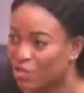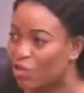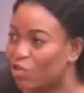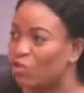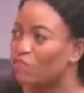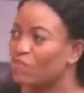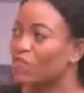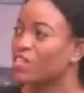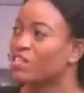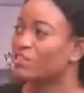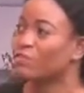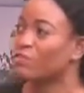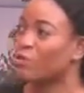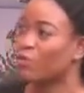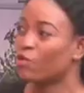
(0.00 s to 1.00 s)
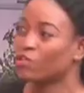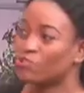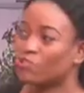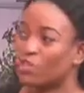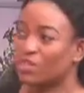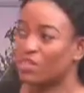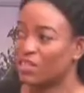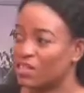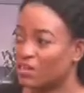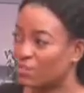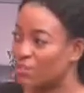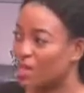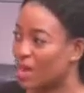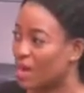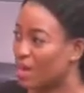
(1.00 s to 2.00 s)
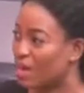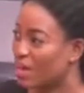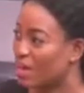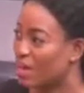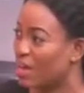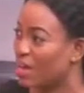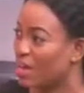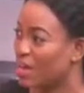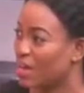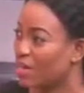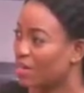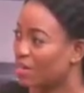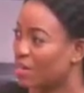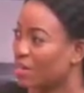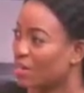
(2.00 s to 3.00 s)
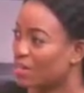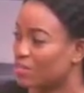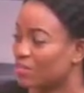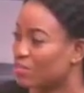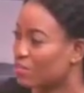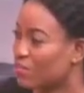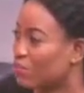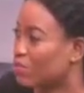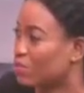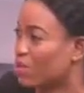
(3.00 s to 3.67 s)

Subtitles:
All of these laws we think we are sort of